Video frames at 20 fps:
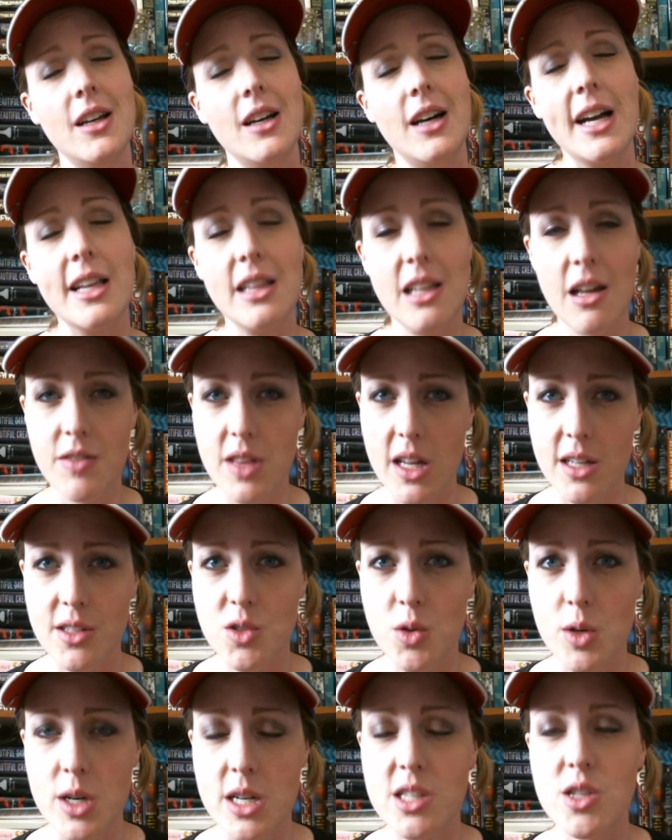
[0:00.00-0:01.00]
I love that
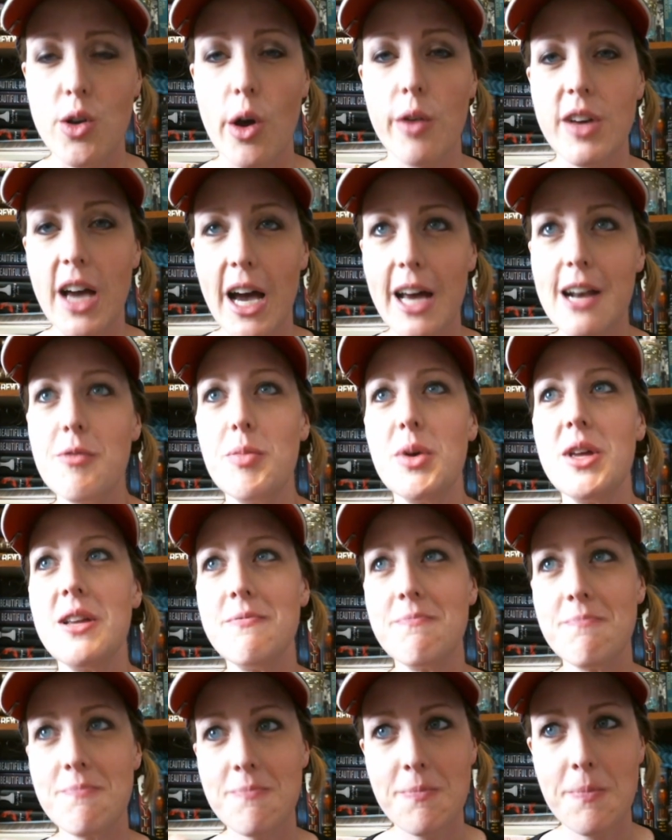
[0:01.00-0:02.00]
story. So I've kind of
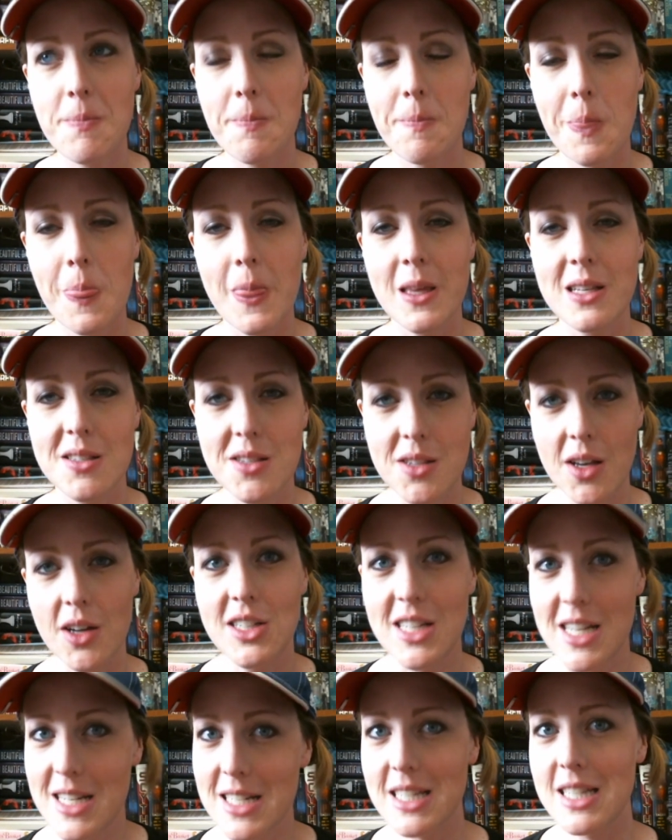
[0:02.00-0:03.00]
been
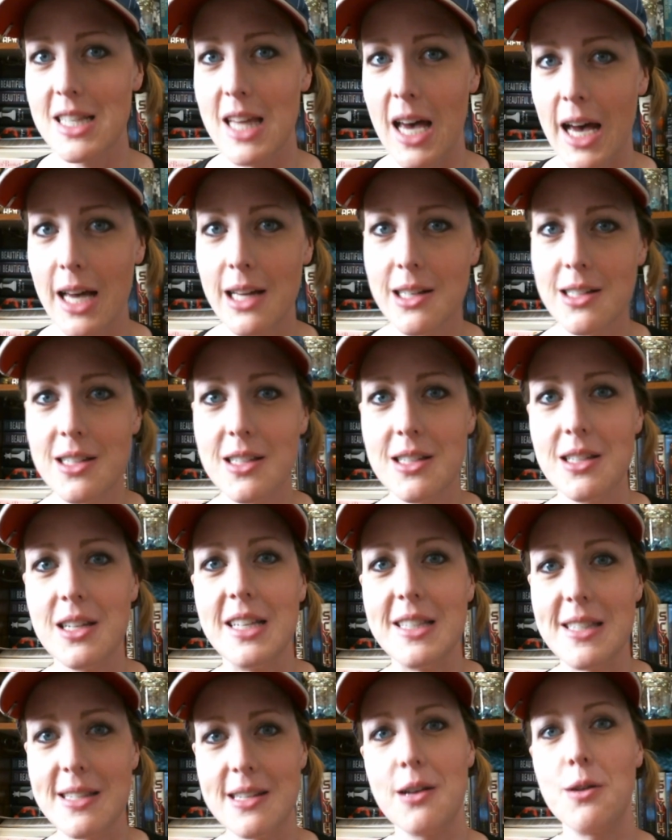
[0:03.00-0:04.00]
sucked into that
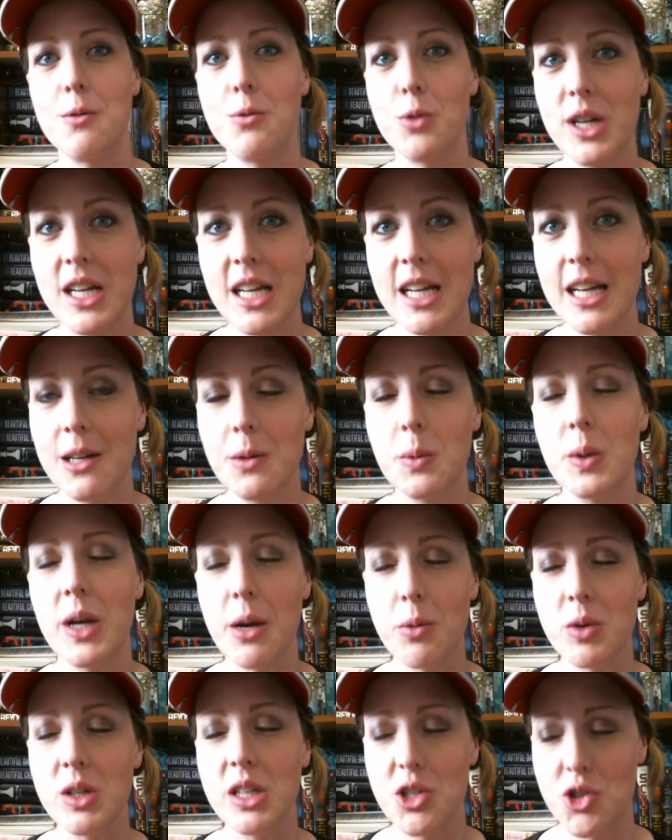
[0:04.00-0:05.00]
instead of reading when I
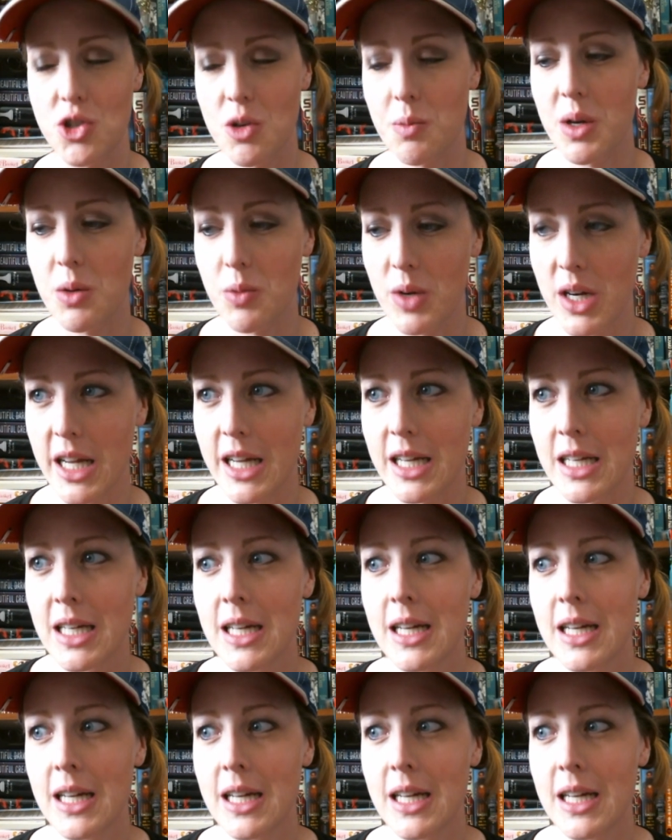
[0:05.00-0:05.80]
really should be reading.